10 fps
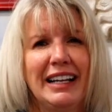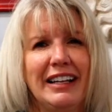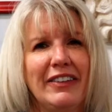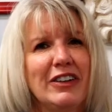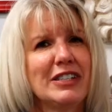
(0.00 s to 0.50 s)

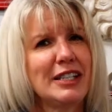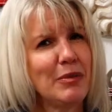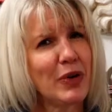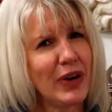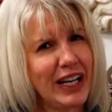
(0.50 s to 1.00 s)
Now there is
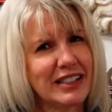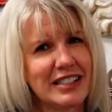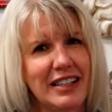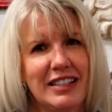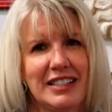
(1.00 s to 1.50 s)
some
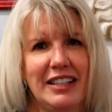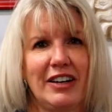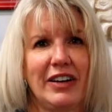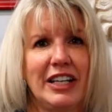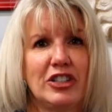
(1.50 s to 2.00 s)
credence to this
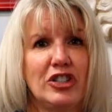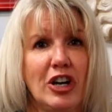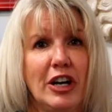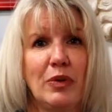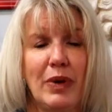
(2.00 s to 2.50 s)
theory as
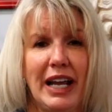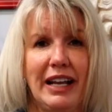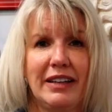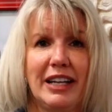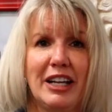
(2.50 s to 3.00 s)
John
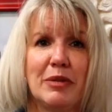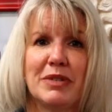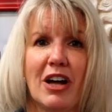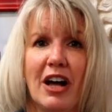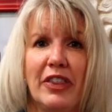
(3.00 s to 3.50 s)
Wade, the
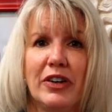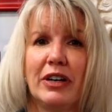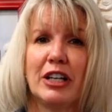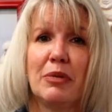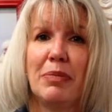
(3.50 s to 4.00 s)
hymn's author
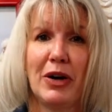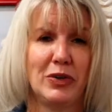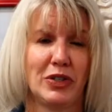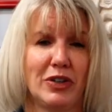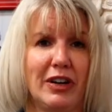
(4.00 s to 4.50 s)
and
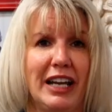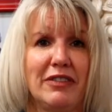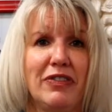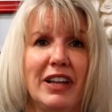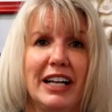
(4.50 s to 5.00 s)
composer,
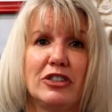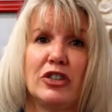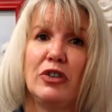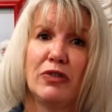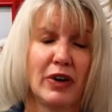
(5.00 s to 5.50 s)
had fled
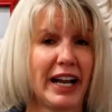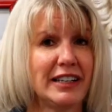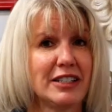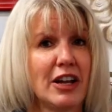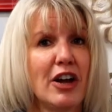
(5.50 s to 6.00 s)
to
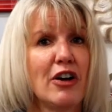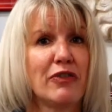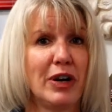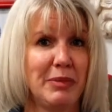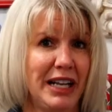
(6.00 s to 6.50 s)
France
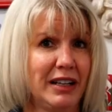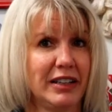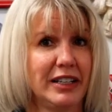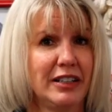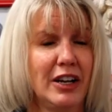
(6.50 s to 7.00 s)
from
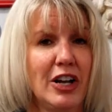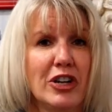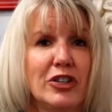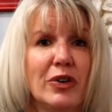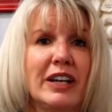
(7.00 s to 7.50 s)
England
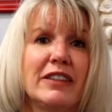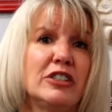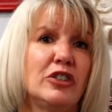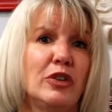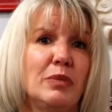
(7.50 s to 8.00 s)
during the
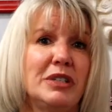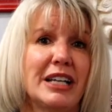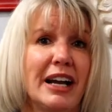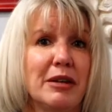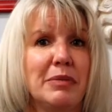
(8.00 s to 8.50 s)
doomed
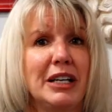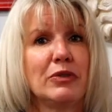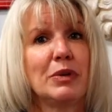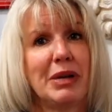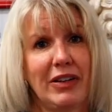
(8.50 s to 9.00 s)

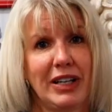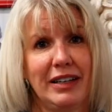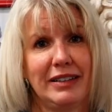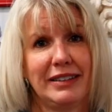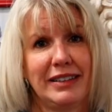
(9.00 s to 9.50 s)
Jacobean
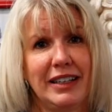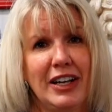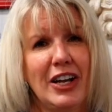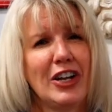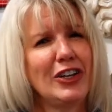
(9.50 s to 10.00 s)
Rebellion.
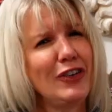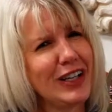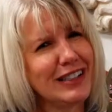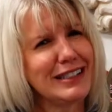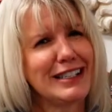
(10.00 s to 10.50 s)
You
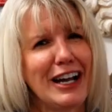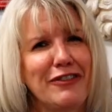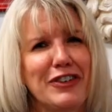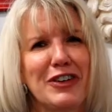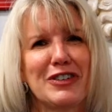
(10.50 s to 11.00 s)
can
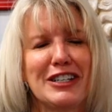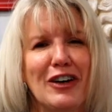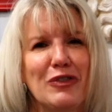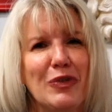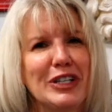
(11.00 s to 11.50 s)
decide for
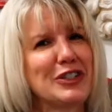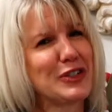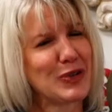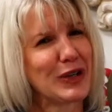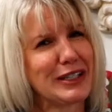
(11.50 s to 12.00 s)
yourself which
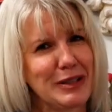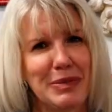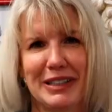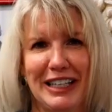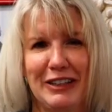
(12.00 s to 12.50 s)
story to
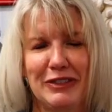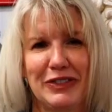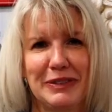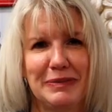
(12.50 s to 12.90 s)
believe.